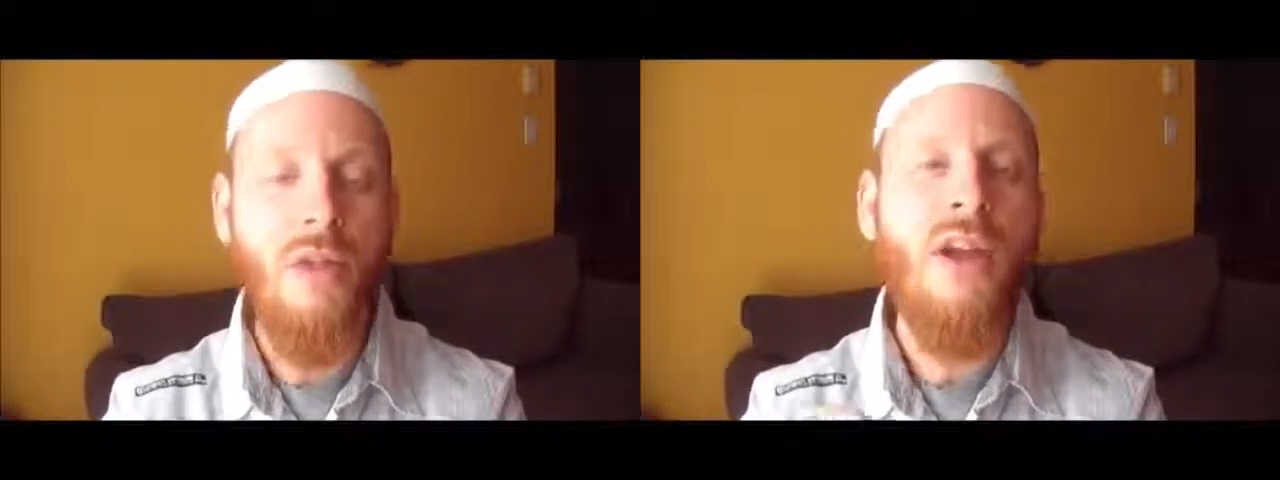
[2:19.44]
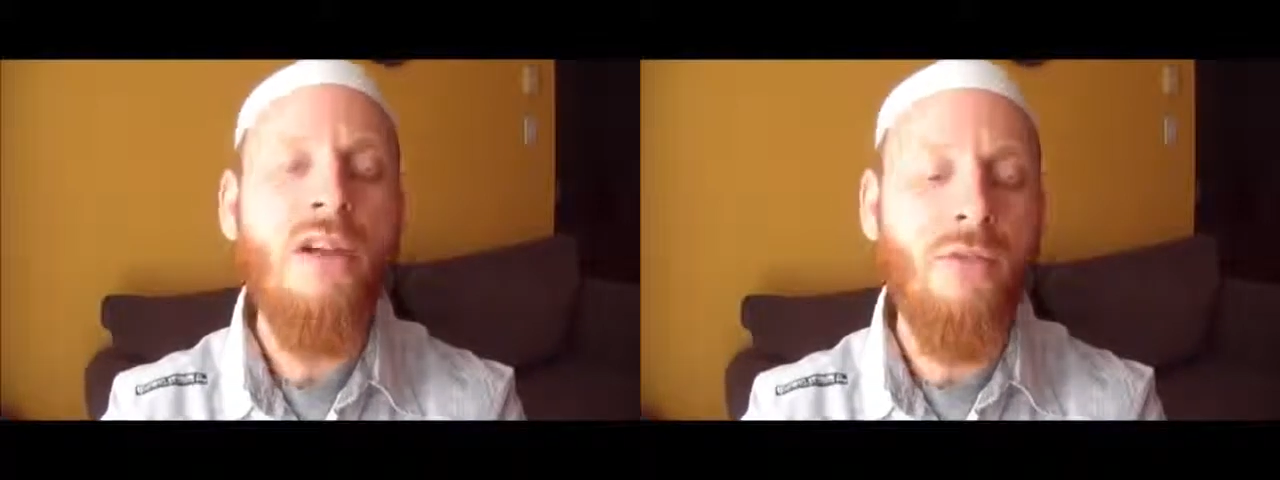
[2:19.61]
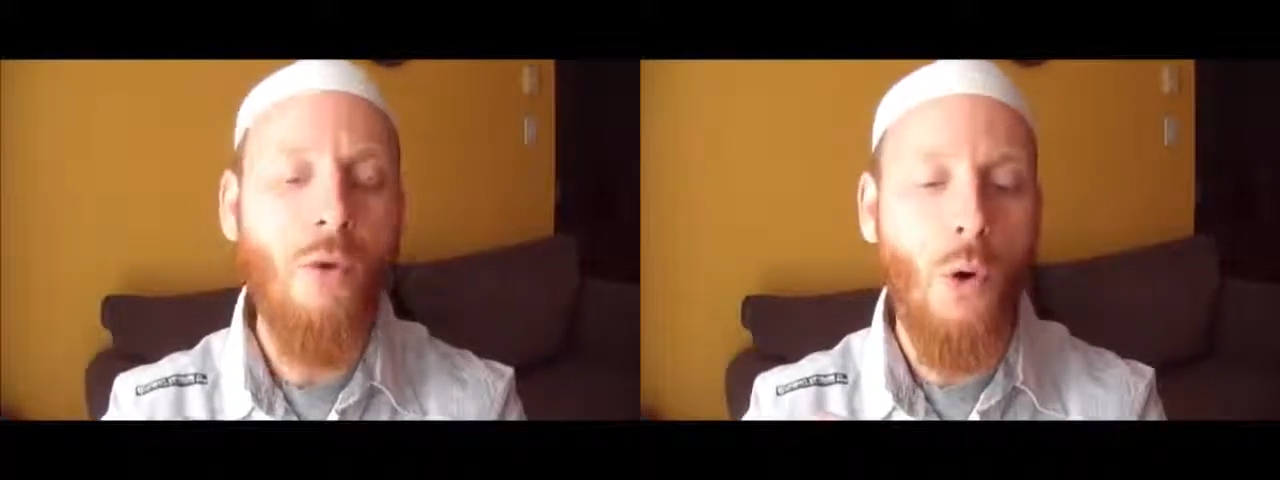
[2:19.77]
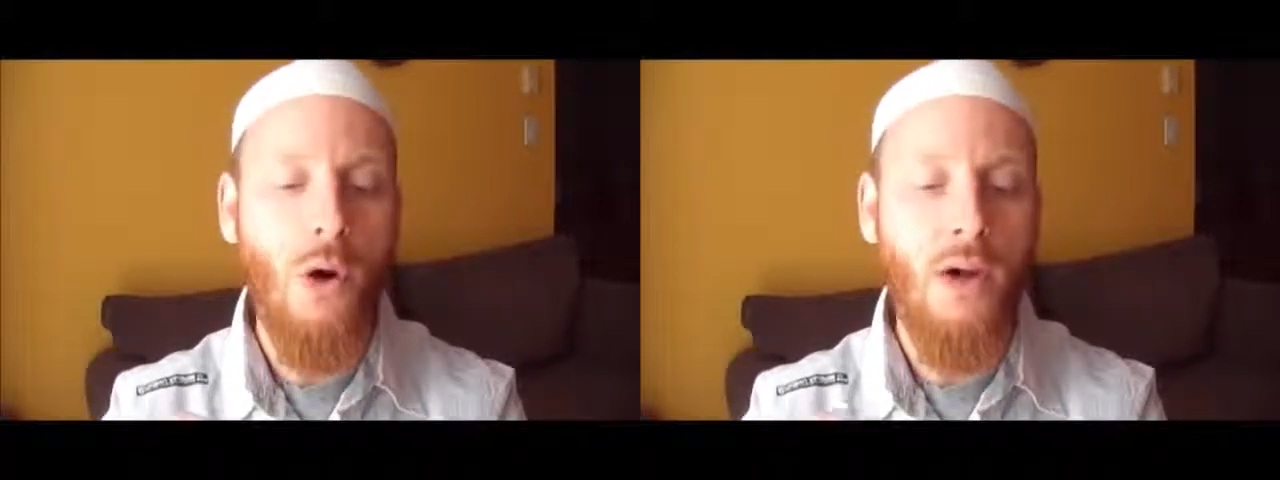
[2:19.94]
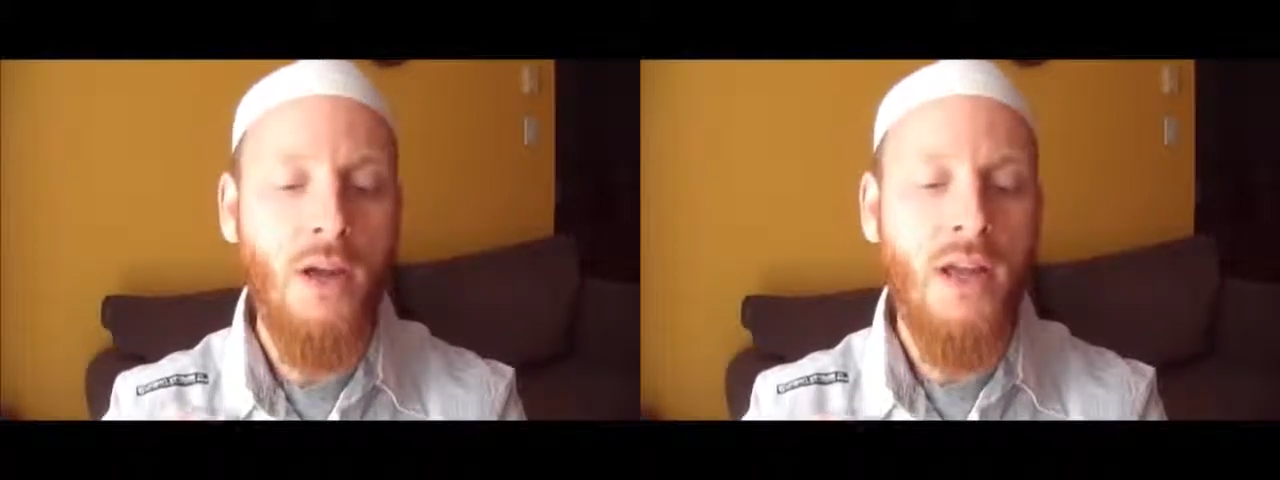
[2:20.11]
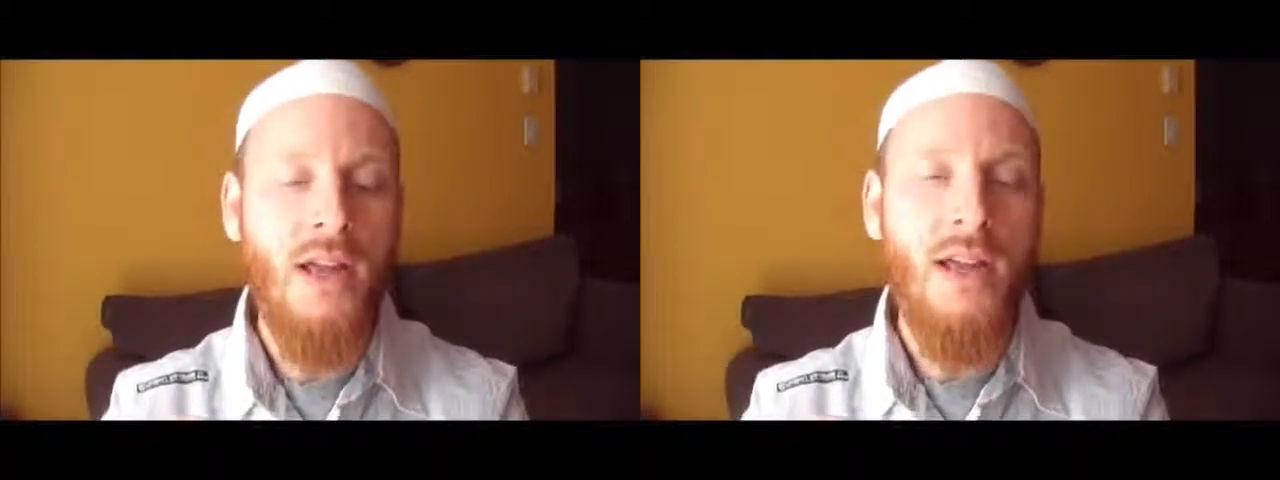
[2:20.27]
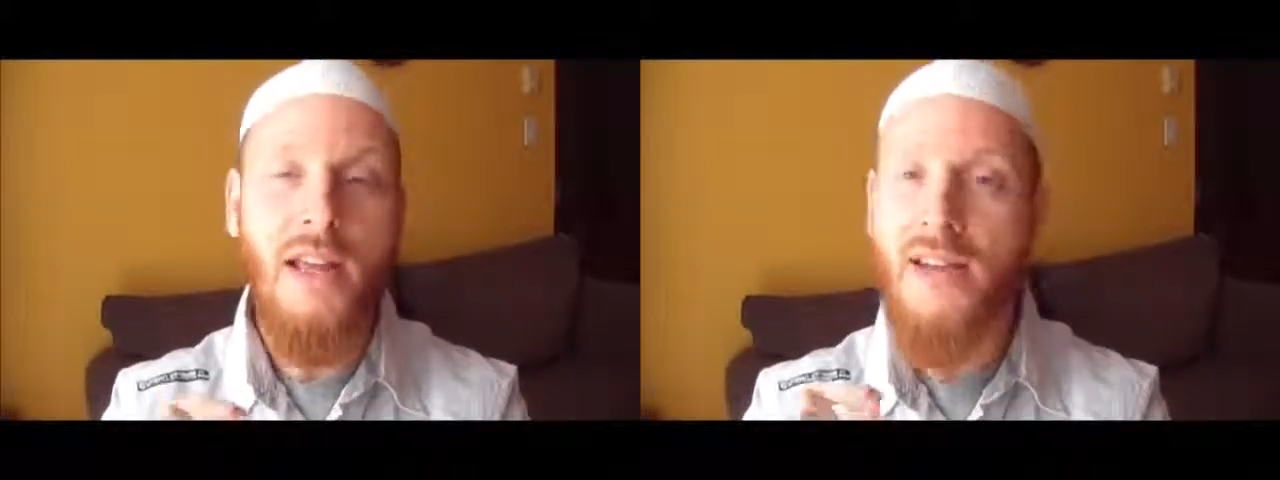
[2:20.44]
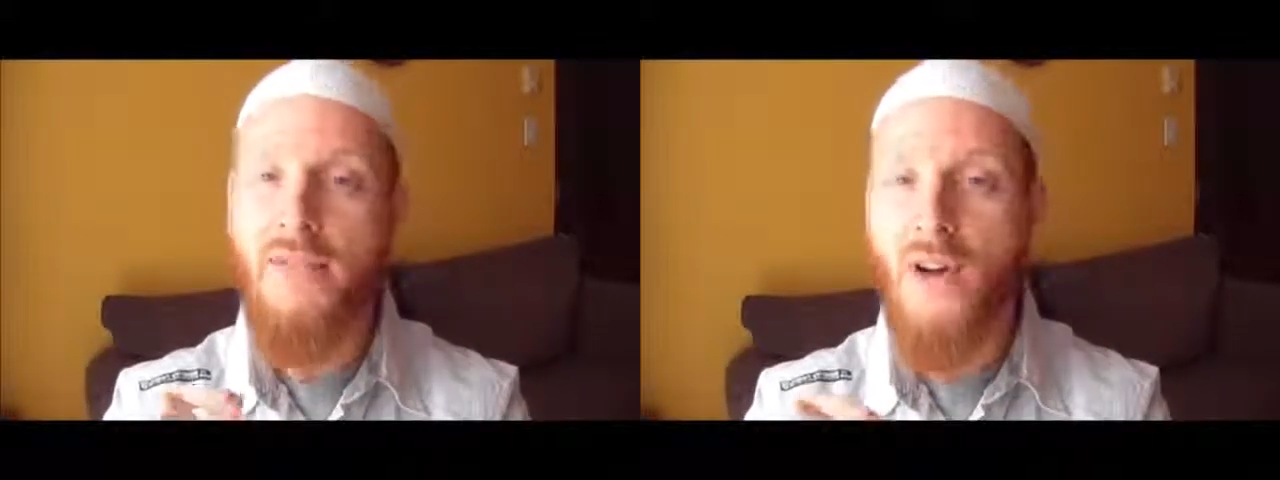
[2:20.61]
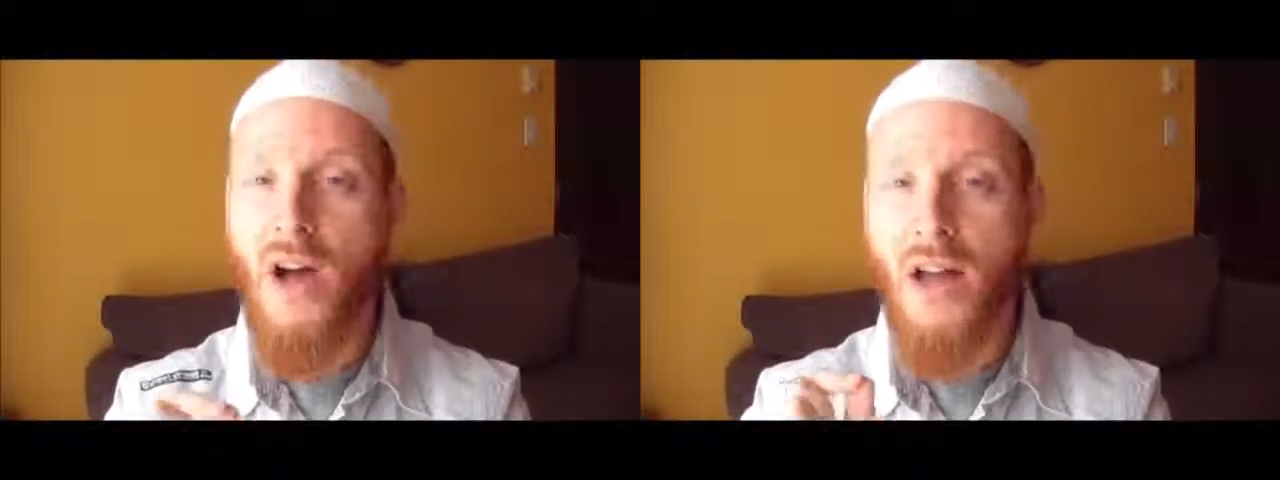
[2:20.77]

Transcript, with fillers: Therefore, if